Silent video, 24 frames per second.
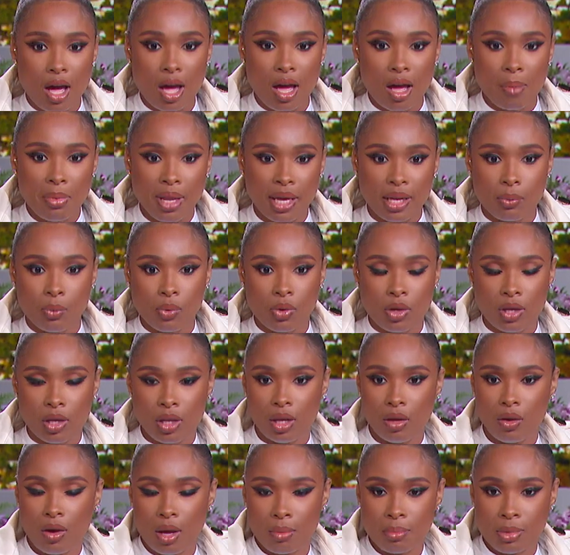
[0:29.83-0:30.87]
I'm like, well,
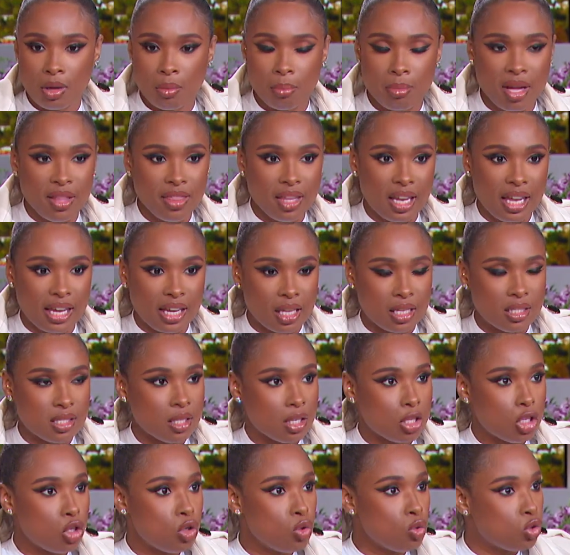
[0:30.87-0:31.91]
hello, I'm your mother. Like, it's a
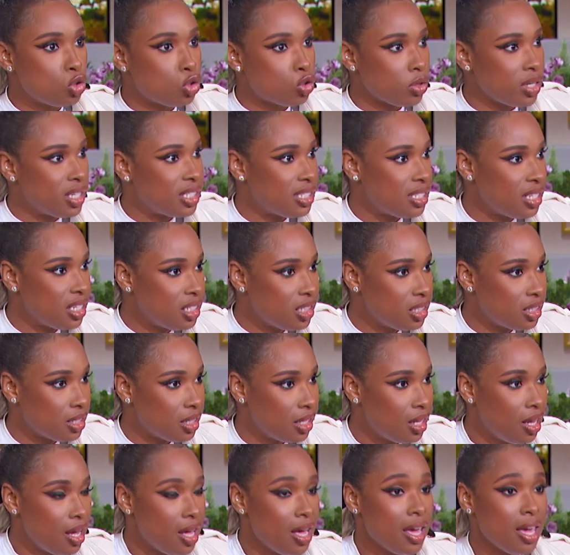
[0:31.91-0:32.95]
huge transition.
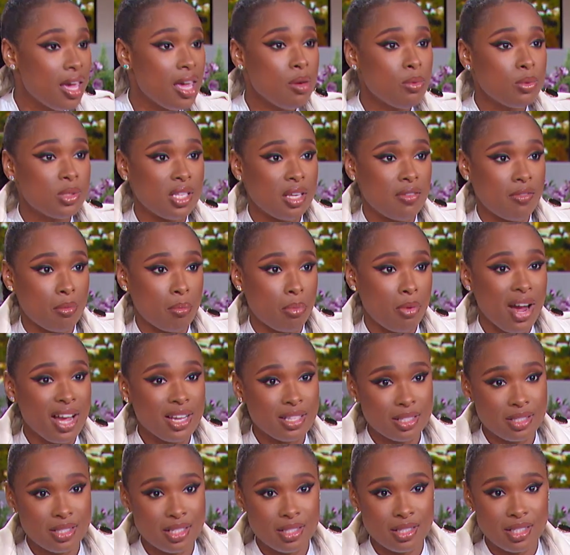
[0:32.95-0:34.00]
He was even
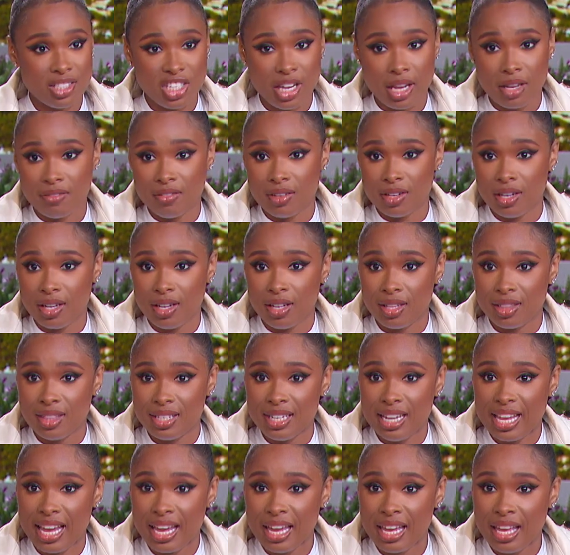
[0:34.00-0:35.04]
practicing shaving the other
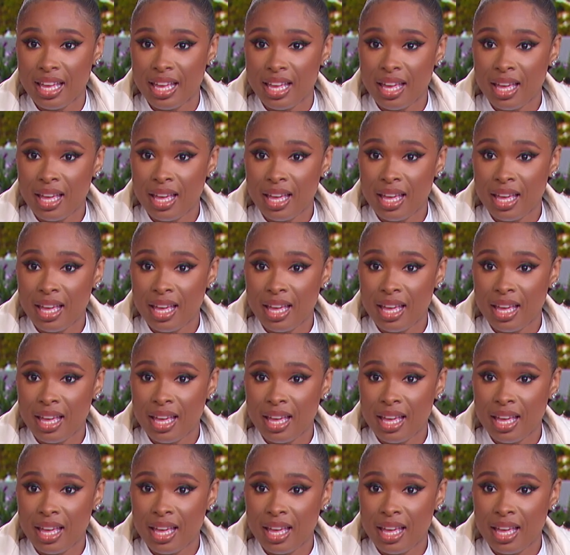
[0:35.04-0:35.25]
day.